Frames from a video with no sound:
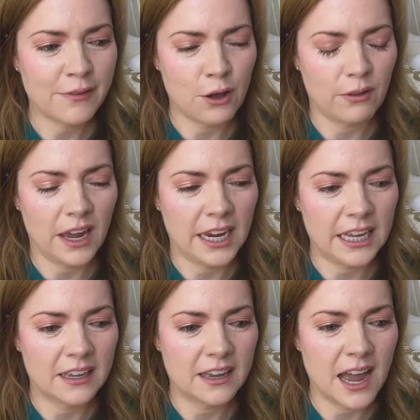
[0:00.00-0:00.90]
felt like
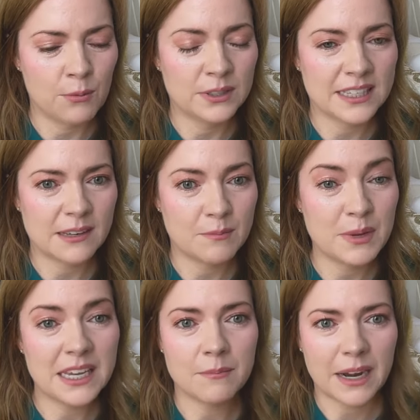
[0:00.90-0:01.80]
I was
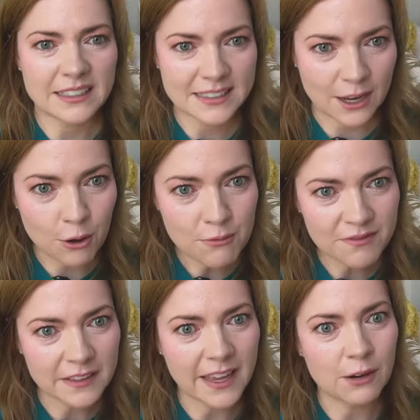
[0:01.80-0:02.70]
being myself
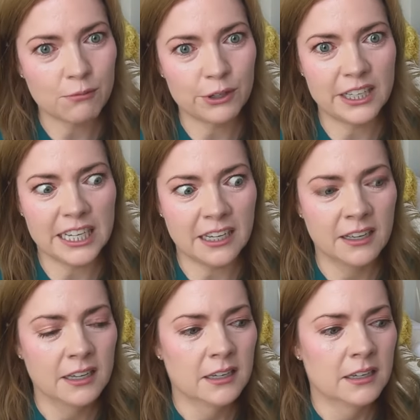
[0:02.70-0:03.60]
and like really,
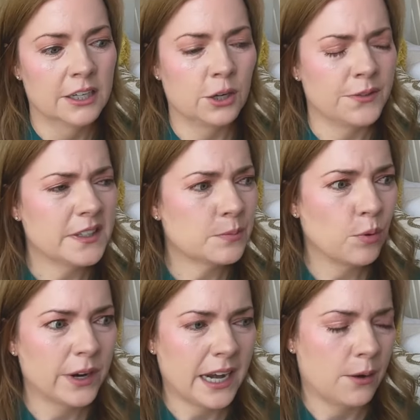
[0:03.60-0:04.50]
you know, at this
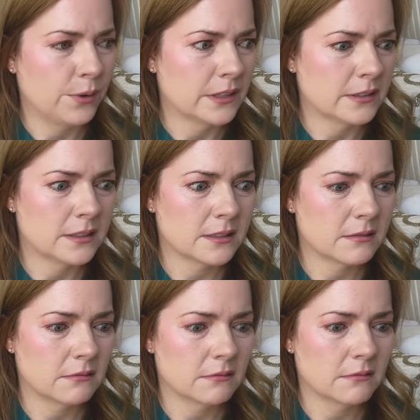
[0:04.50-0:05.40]
point I was
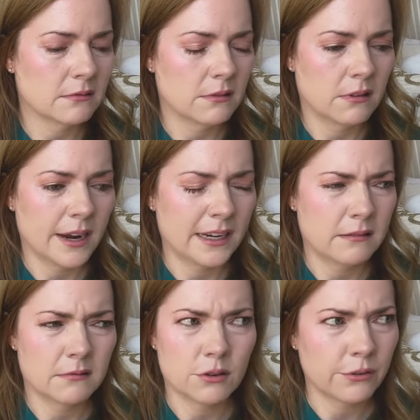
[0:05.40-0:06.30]
like
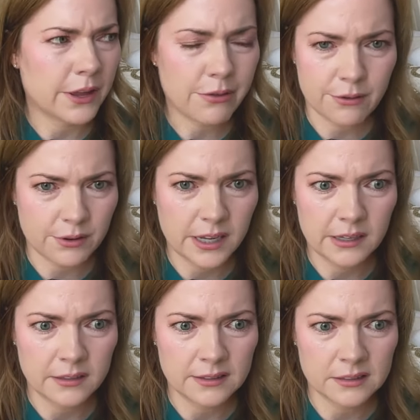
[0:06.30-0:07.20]
early
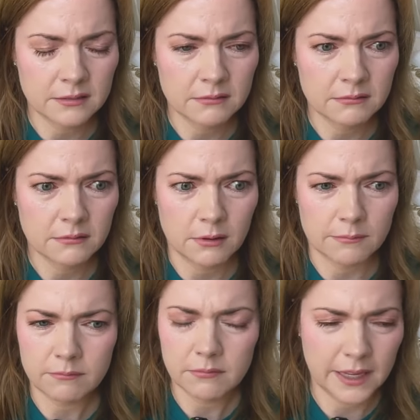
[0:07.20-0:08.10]
30s
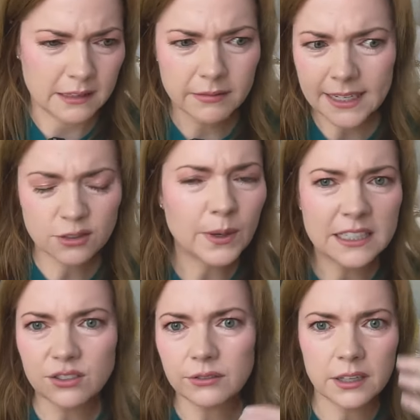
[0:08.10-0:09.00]
or like late
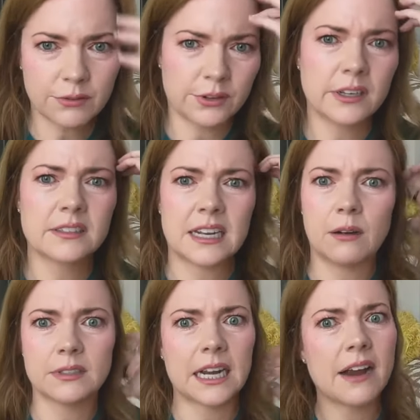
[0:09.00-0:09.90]
20s, early 30s and
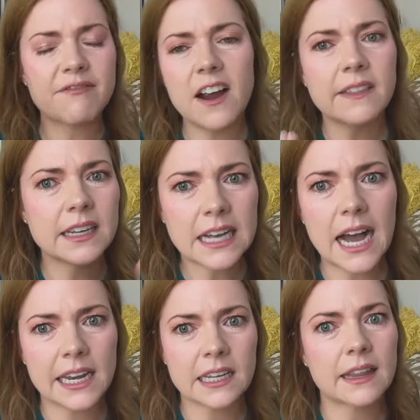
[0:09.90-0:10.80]
I was like I finally
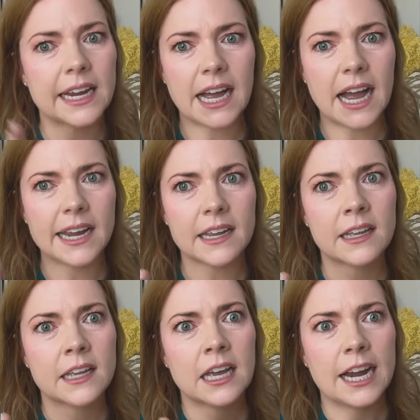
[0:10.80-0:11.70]
got it. Like I
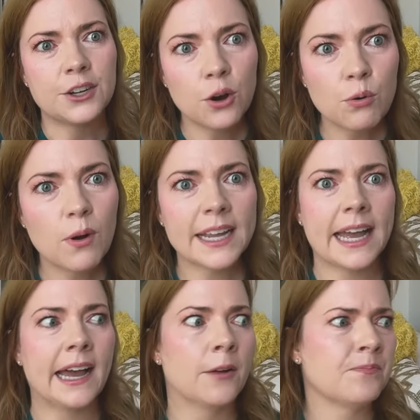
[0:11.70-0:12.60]
I know who I
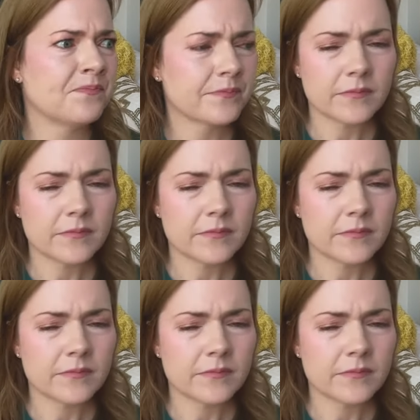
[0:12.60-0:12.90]
am.